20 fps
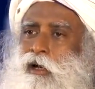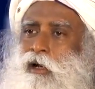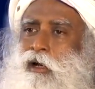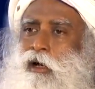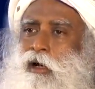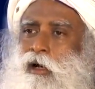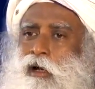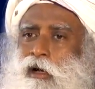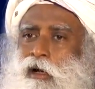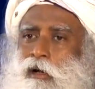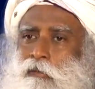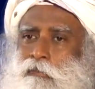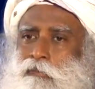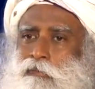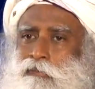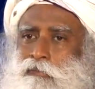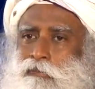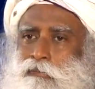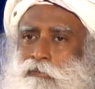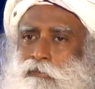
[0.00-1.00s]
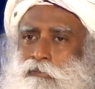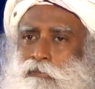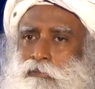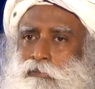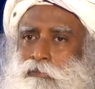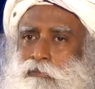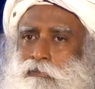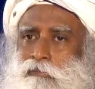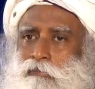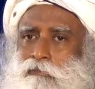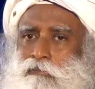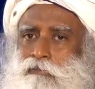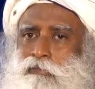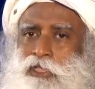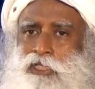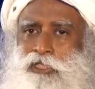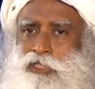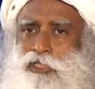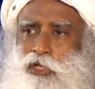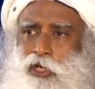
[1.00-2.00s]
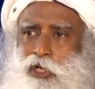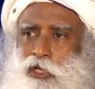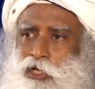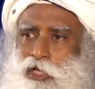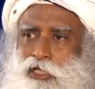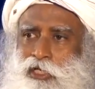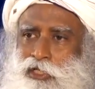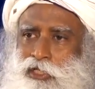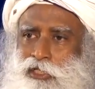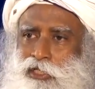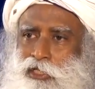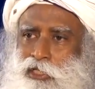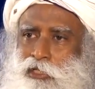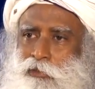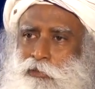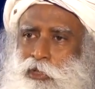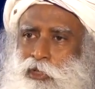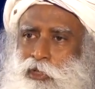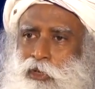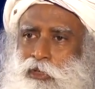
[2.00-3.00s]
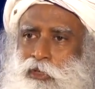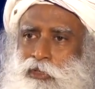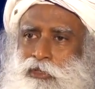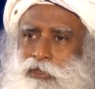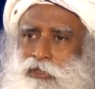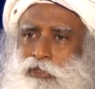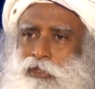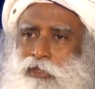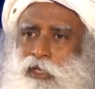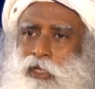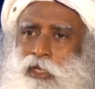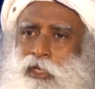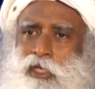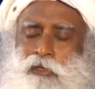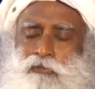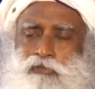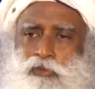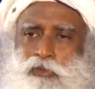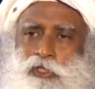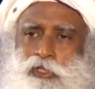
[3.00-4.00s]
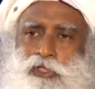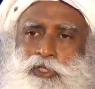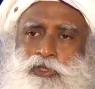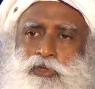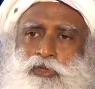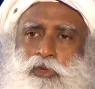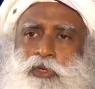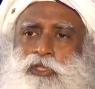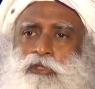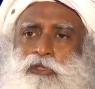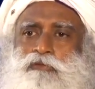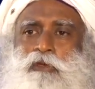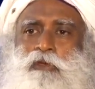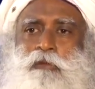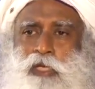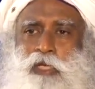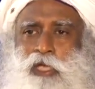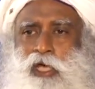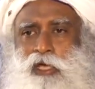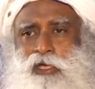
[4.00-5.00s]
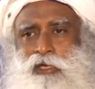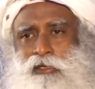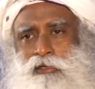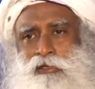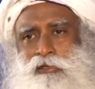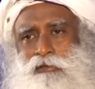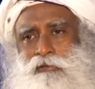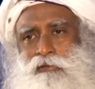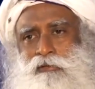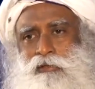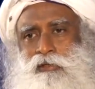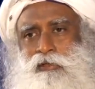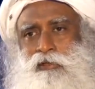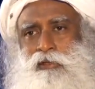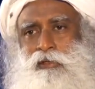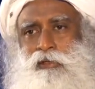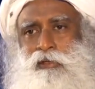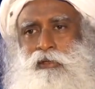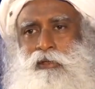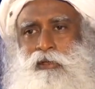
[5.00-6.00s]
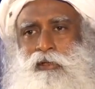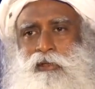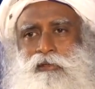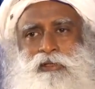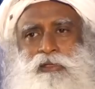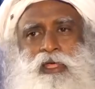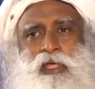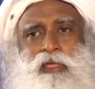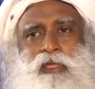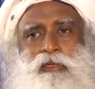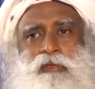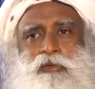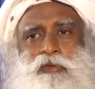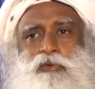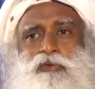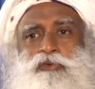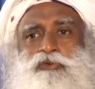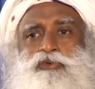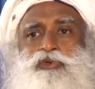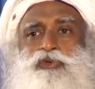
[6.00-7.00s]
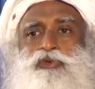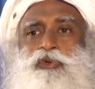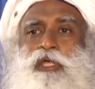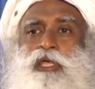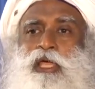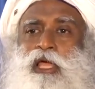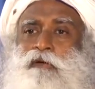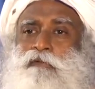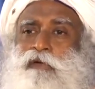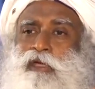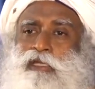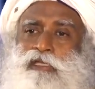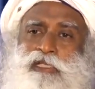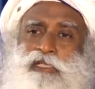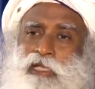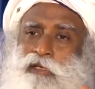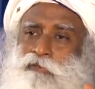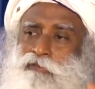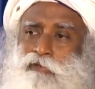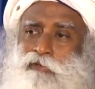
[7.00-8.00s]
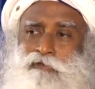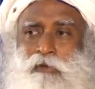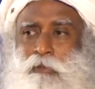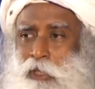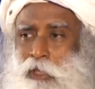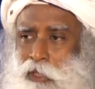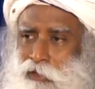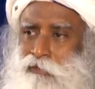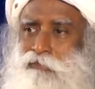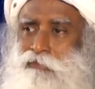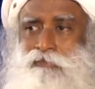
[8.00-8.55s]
Uh, this is not necessary, because if you destroy the feminine, then you truly have enslaved the woman.